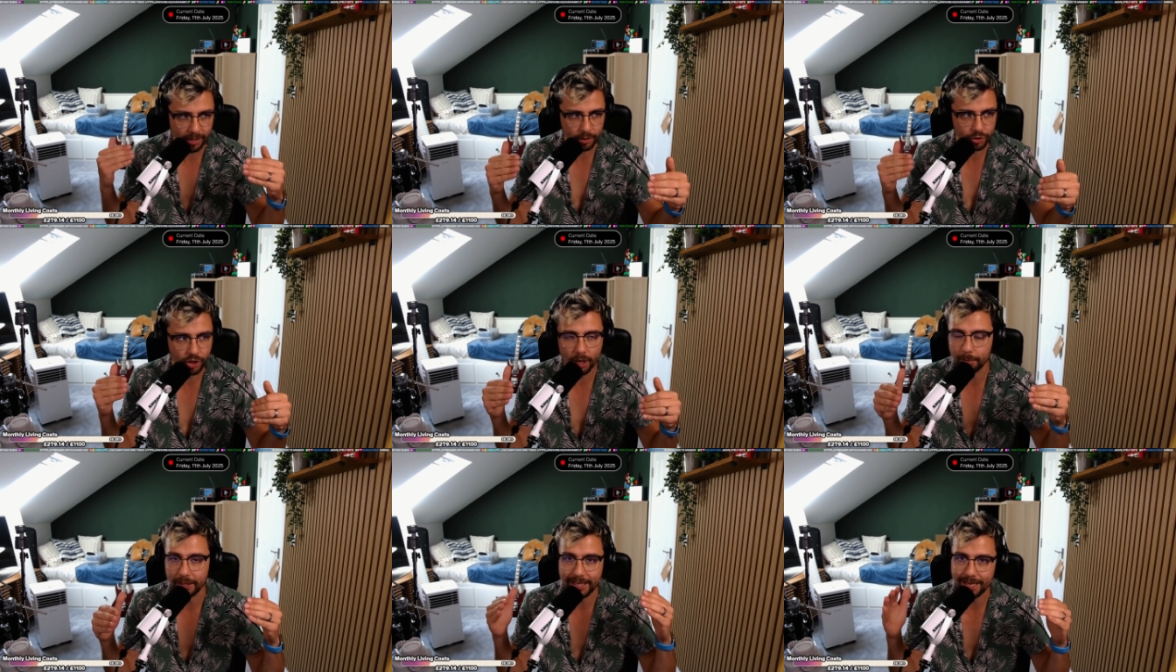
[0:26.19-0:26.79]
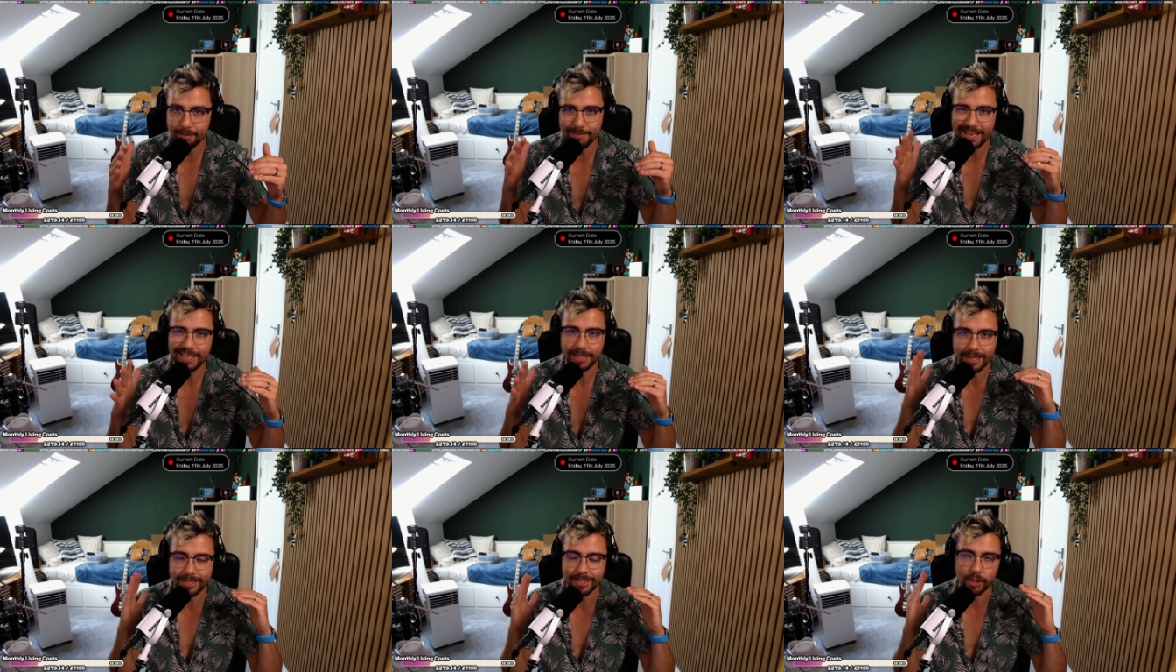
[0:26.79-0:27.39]
in a job and keep
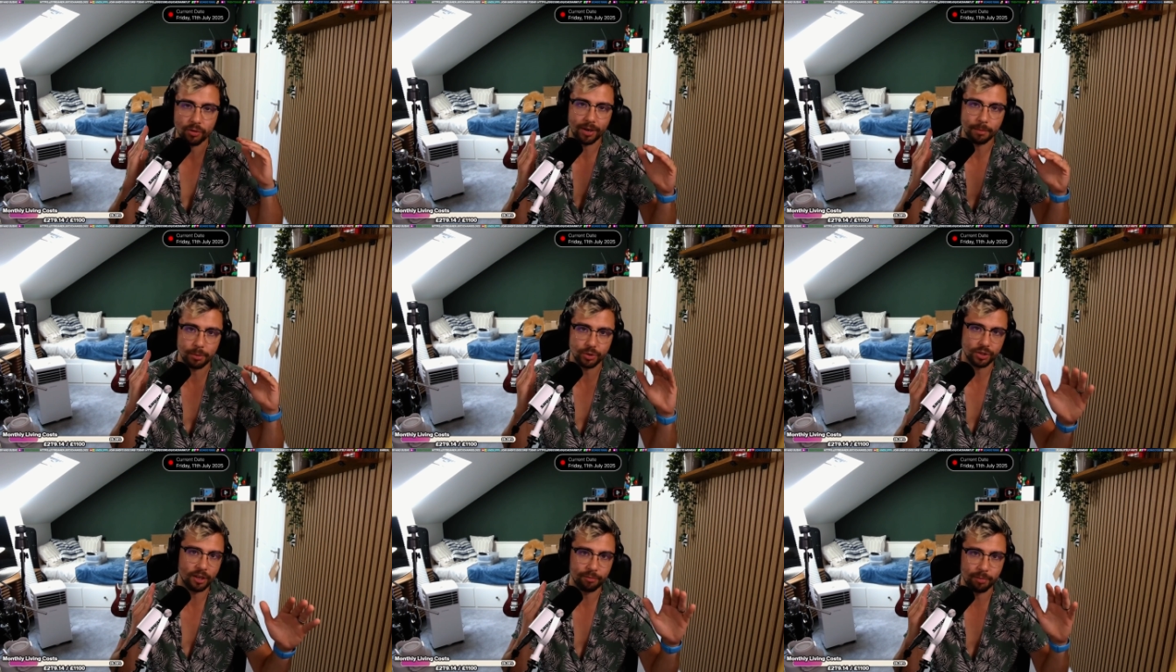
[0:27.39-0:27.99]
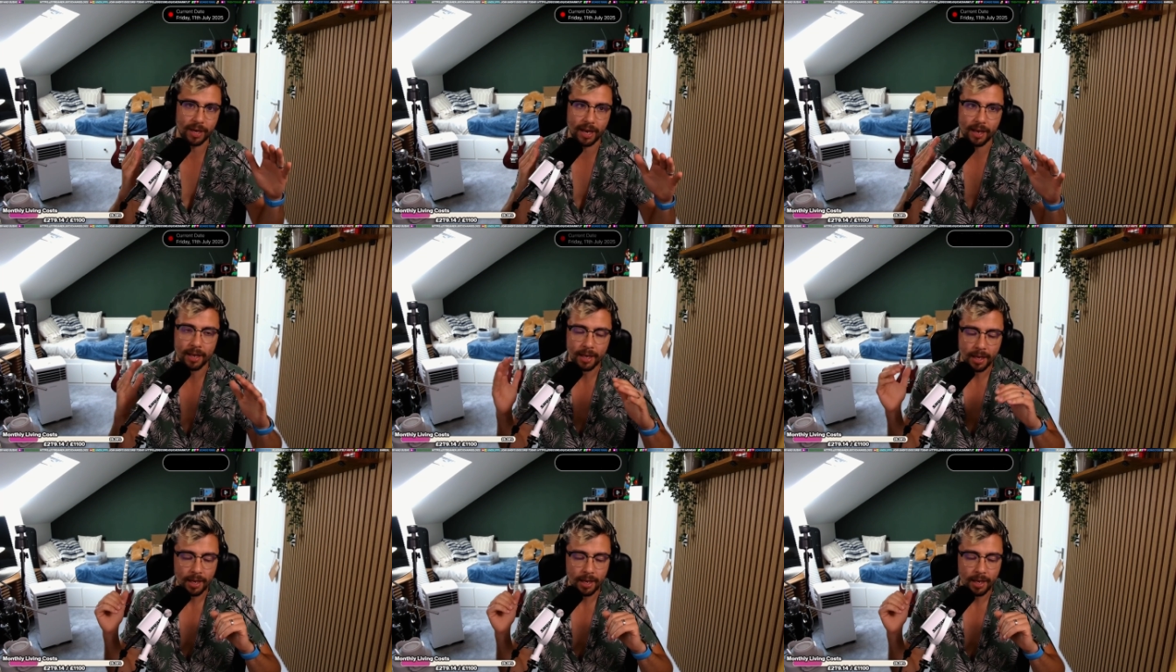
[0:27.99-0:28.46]
making this incredible software.